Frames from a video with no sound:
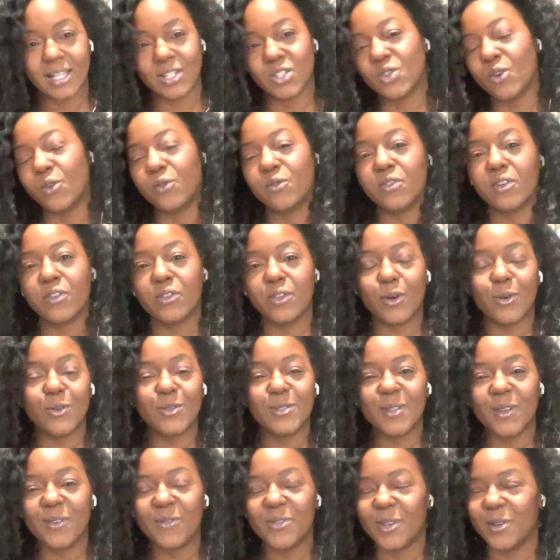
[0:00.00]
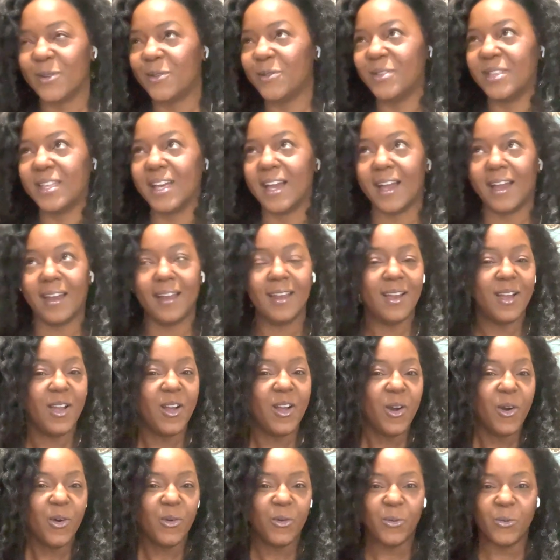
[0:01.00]
So for those of you that
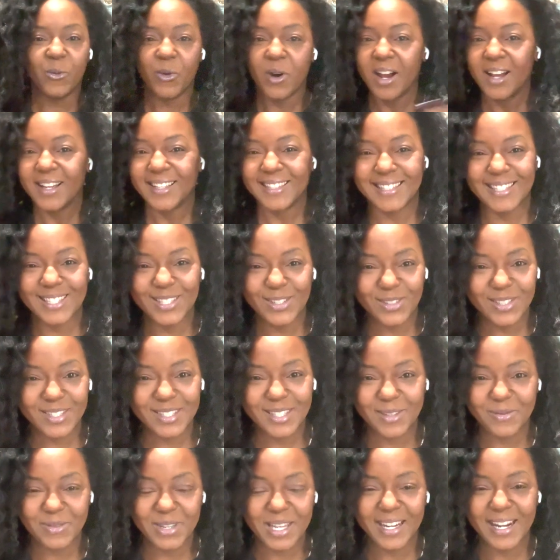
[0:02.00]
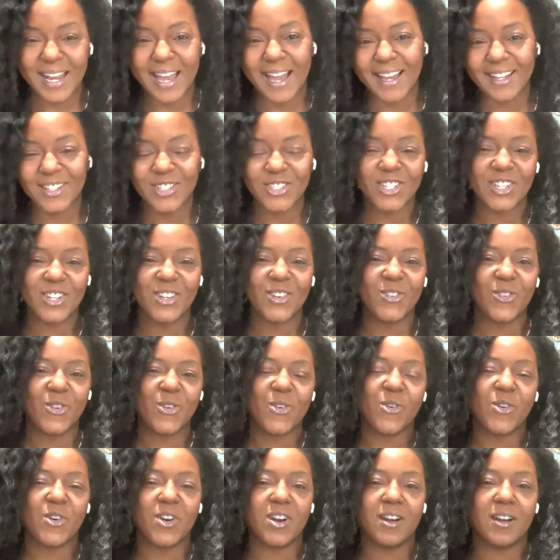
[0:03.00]
want to see me in action
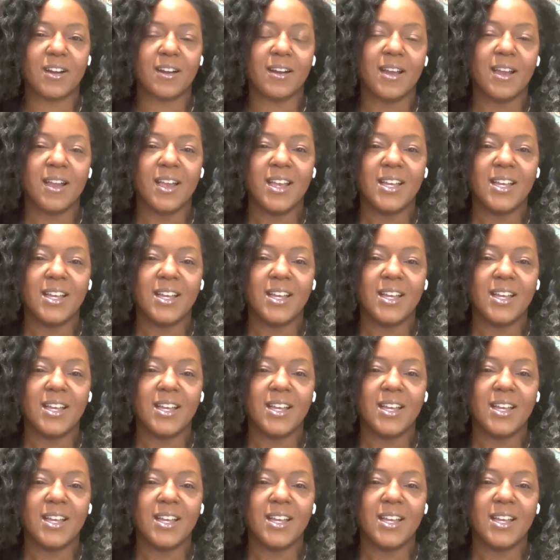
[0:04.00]
or